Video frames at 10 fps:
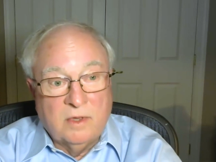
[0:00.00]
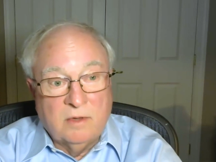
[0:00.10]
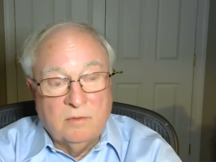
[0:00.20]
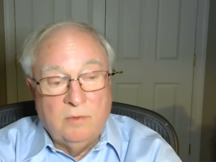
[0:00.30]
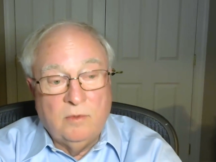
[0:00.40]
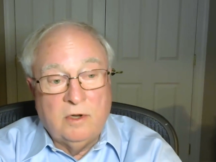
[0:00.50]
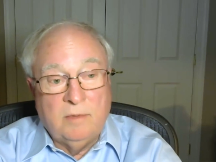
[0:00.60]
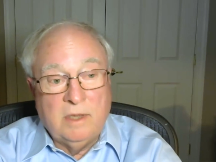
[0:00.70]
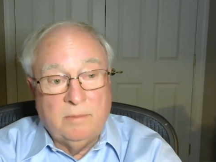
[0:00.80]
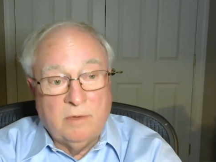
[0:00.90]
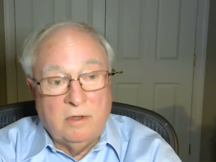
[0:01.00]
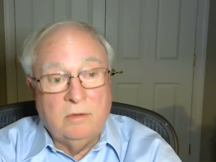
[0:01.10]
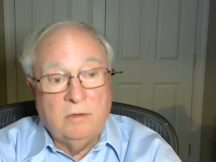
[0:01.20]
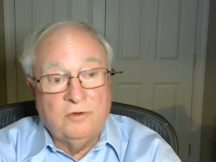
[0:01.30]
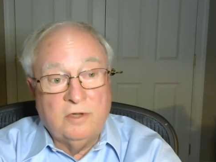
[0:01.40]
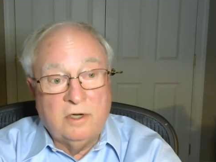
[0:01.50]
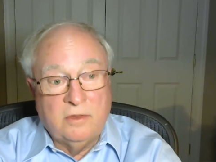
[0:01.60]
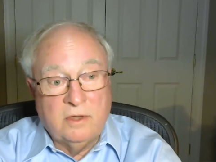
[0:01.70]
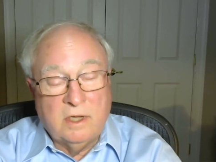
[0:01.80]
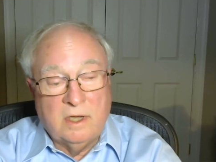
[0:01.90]
We want to be up 100% of
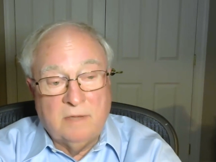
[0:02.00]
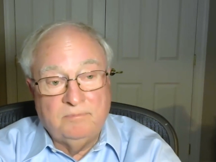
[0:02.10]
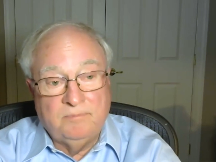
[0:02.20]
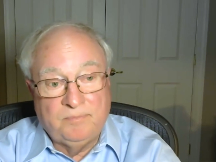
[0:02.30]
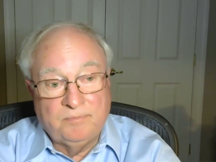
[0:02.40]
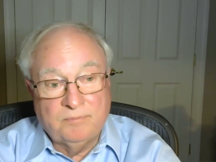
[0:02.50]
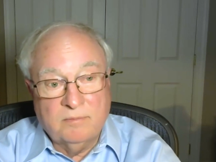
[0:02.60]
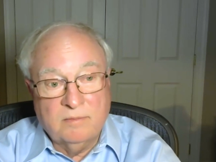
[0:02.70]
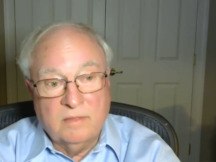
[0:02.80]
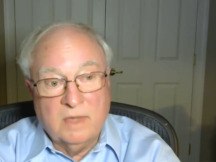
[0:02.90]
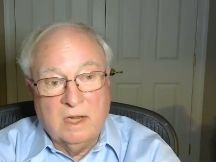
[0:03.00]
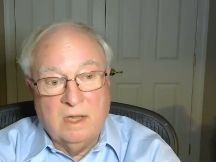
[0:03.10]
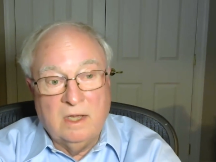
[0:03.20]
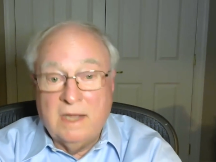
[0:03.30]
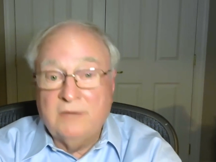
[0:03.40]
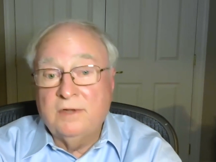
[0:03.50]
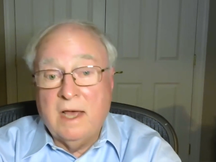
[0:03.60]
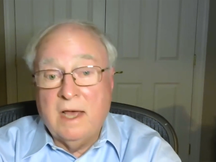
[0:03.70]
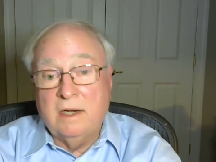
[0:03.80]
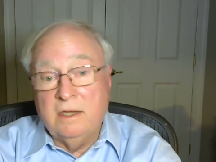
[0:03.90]
the time. And that's the
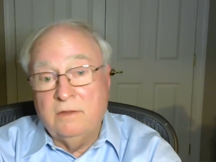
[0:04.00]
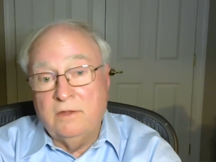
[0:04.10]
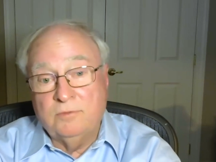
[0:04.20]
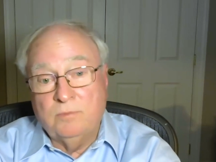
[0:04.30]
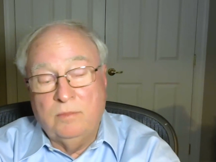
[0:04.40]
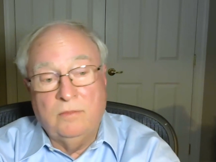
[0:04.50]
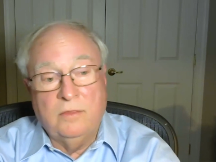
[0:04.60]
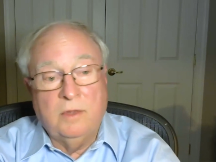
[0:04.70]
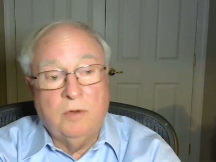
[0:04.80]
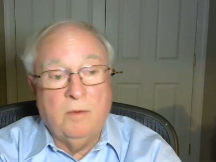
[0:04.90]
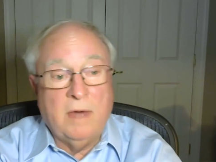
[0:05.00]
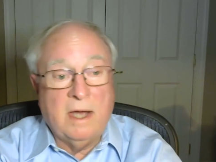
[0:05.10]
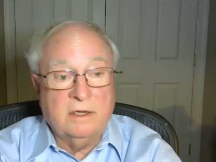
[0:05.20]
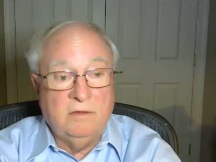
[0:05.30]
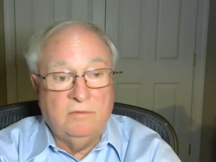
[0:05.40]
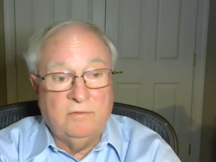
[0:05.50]
idea of this, the proactive